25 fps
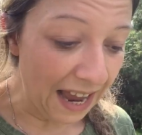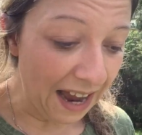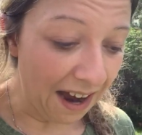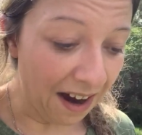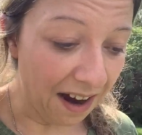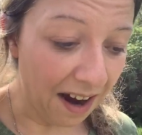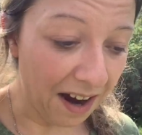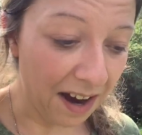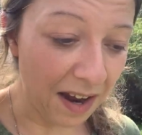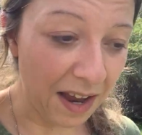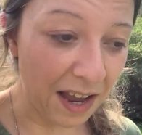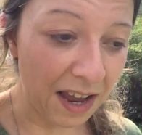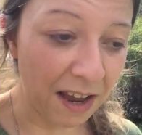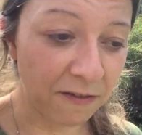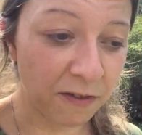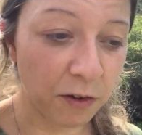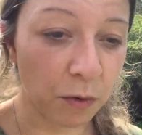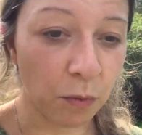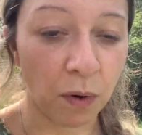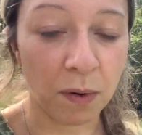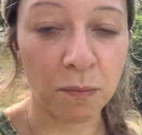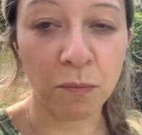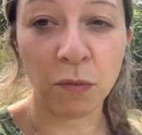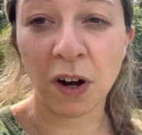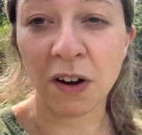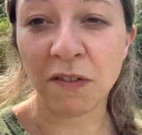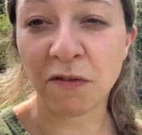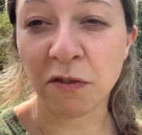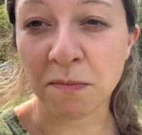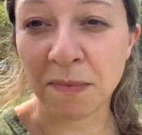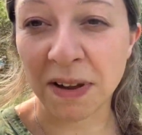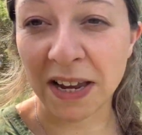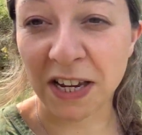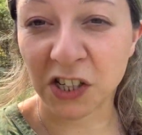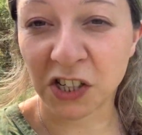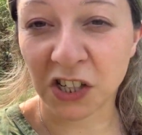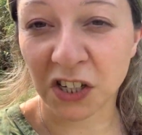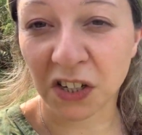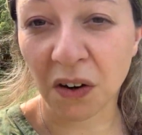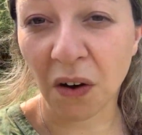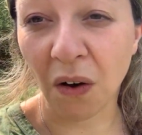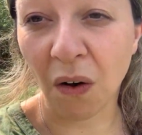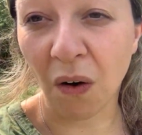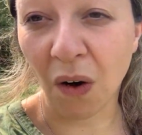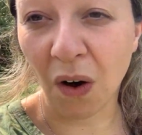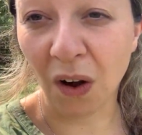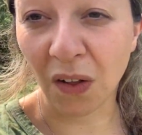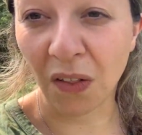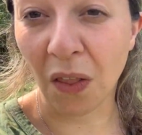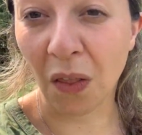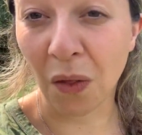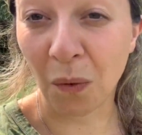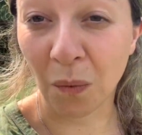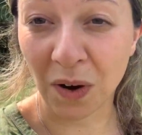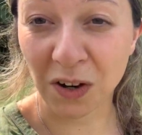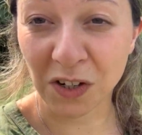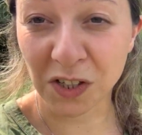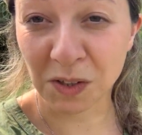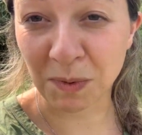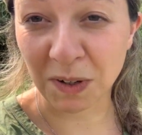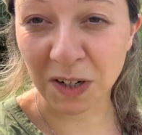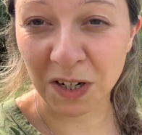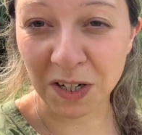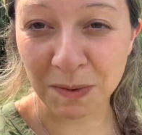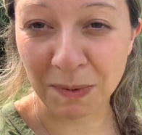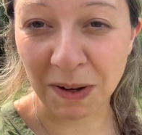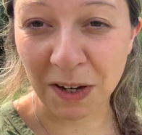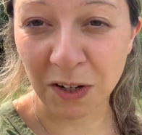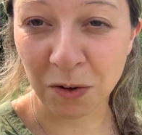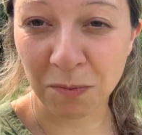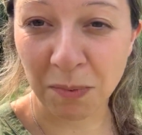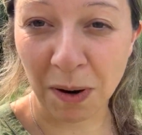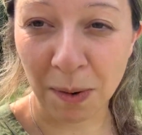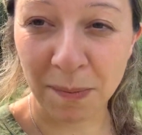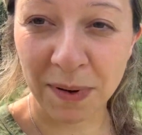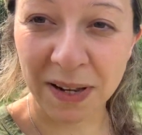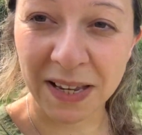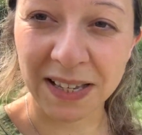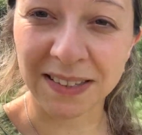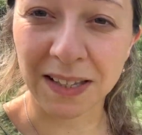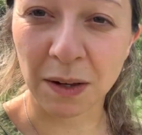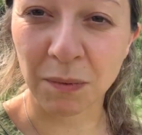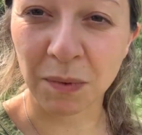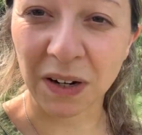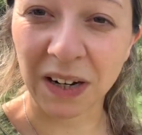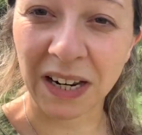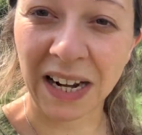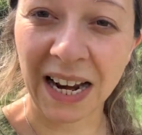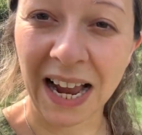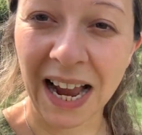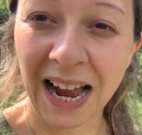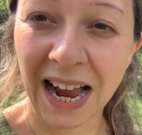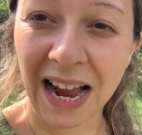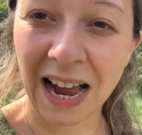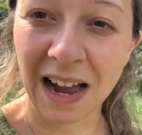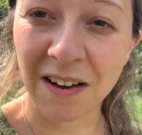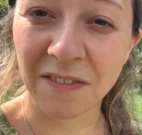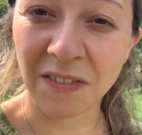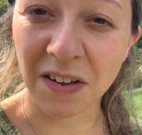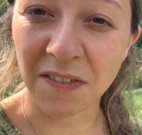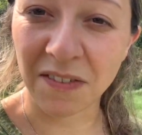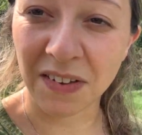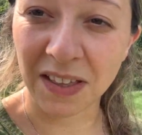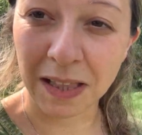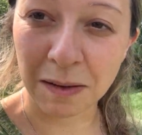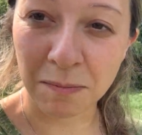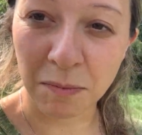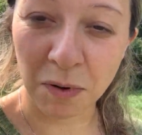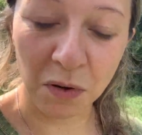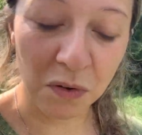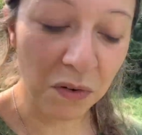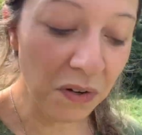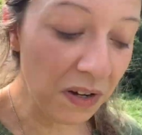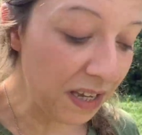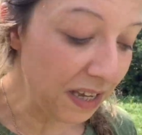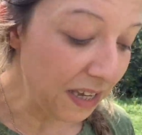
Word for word: uh, if you want more information on the Welsh Springer Spaniel puppies that we're going to have available.